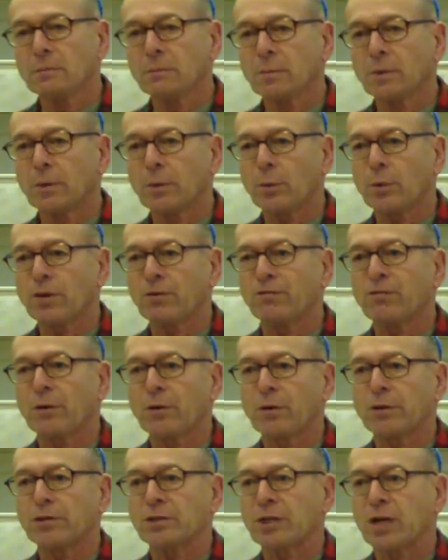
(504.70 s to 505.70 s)
with, with, a
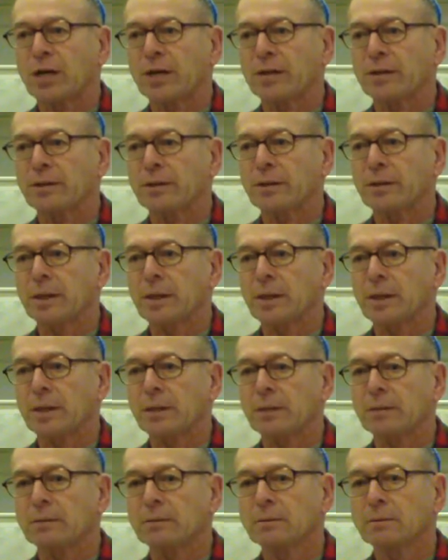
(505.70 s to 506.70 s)
focus on,
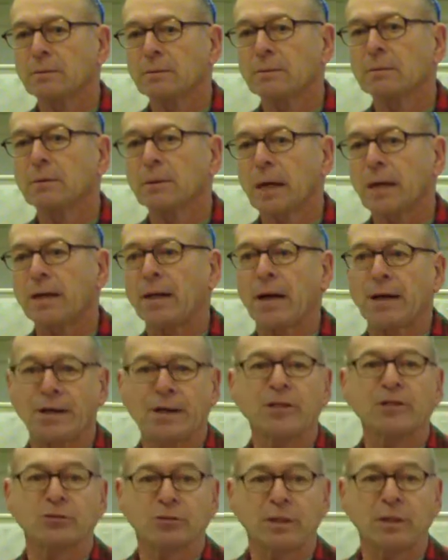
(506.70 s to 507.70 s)
uh, on
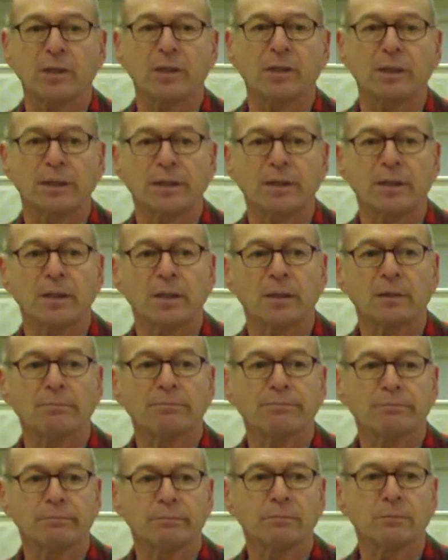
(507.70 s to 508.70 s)
Israel and
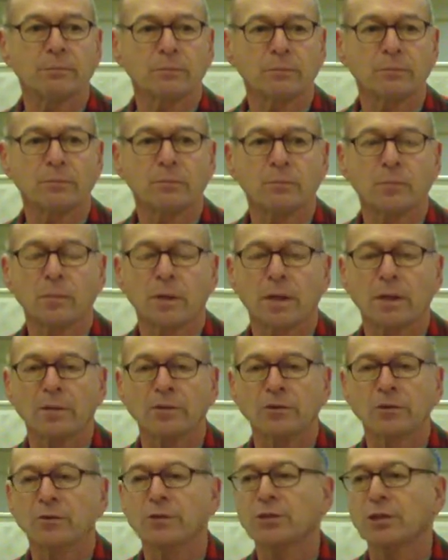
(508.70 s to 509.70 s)
uh, uh,
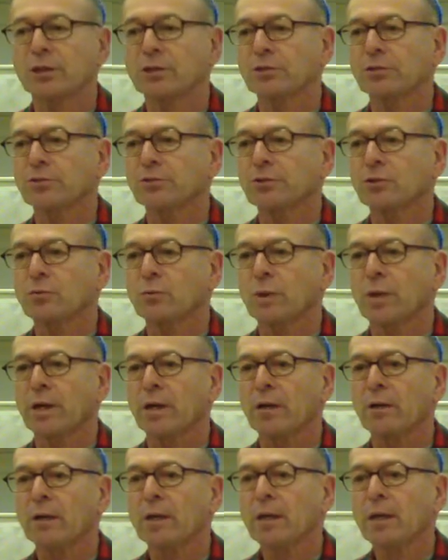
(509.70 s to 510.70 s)
Jewish issues as
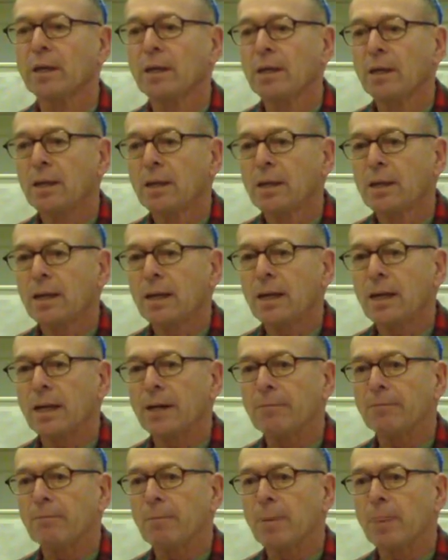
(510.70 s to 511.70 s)
well.
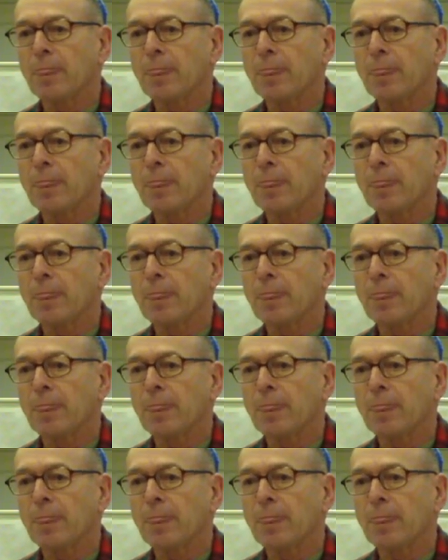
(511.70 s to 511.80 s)
Uh,